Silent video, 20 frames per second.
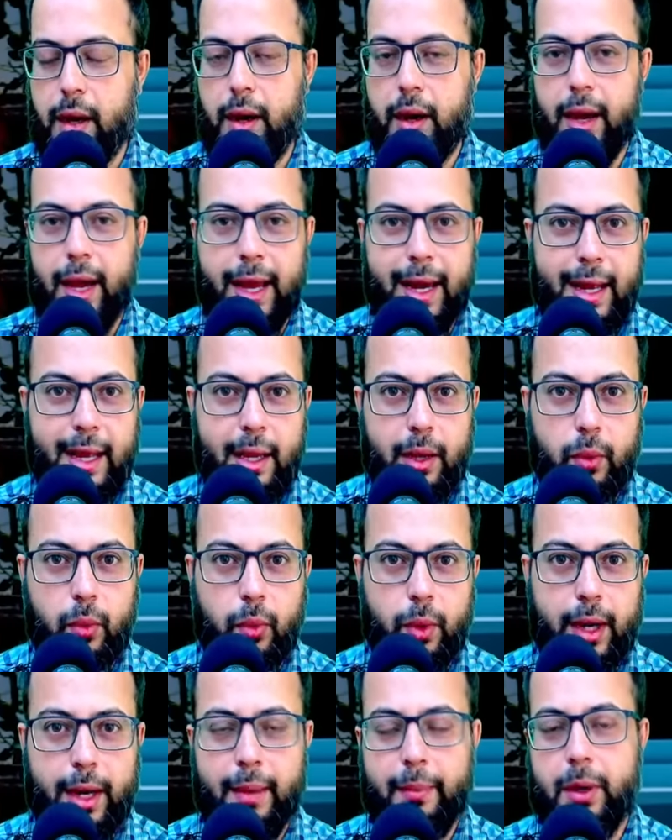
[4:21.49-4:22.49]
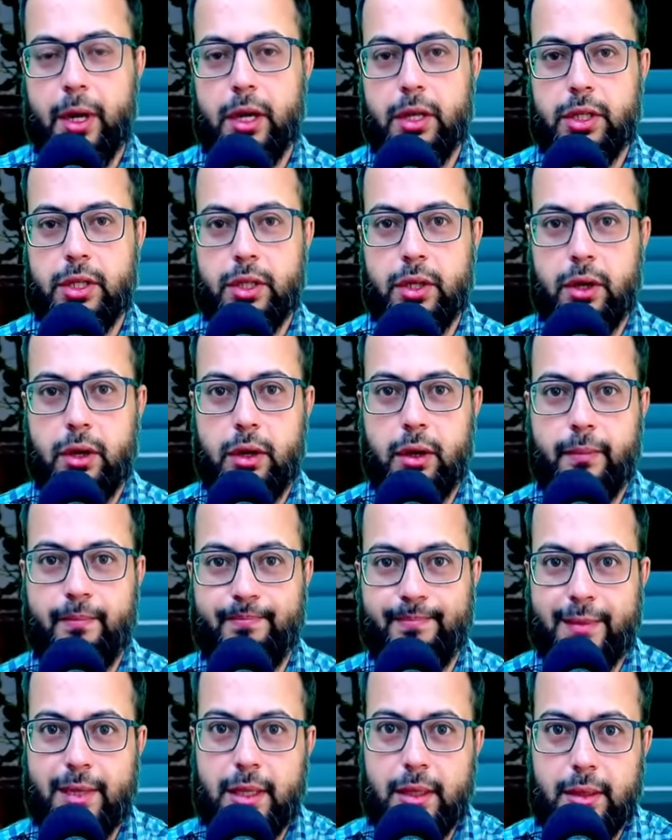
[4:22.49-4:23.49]
Harry, what about your
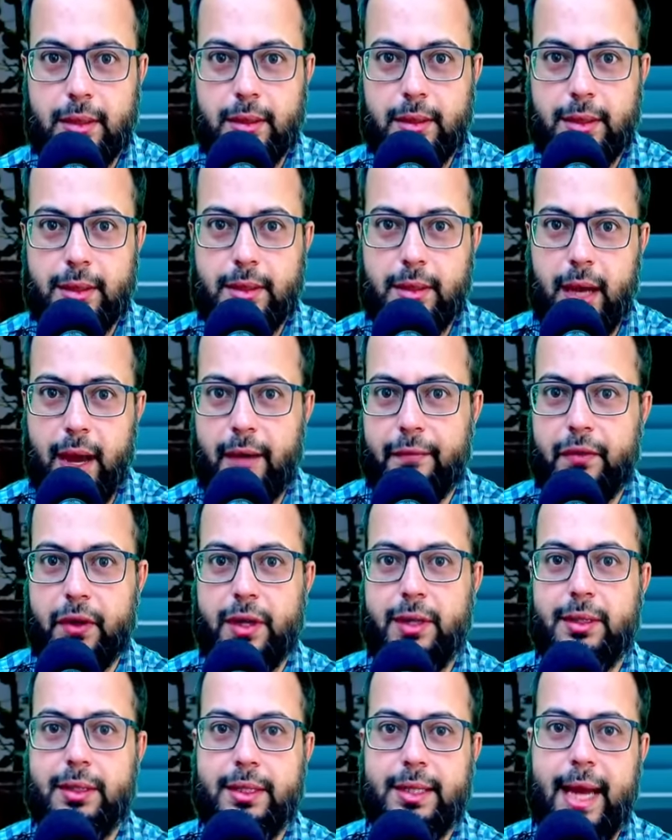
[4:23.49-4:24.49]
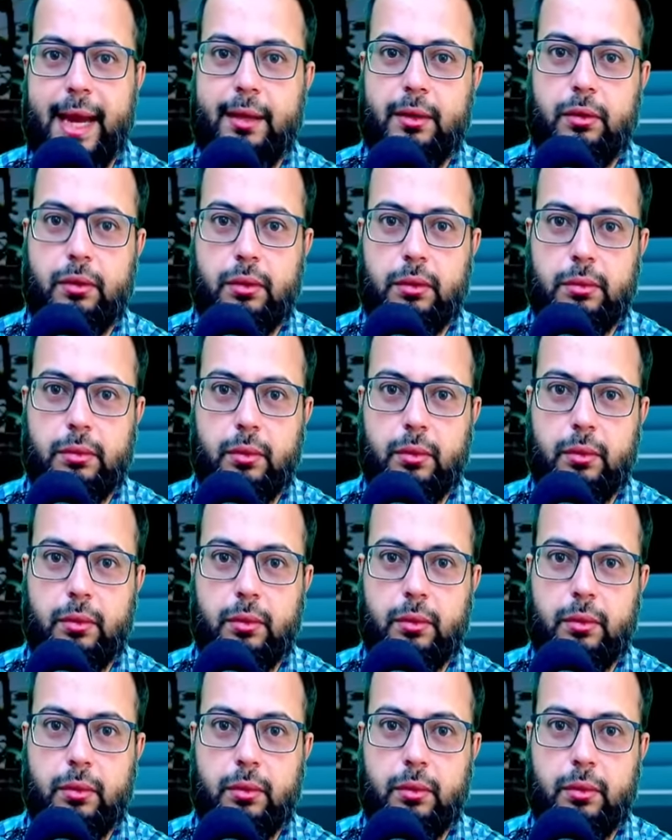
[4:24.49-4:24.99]
African scandal?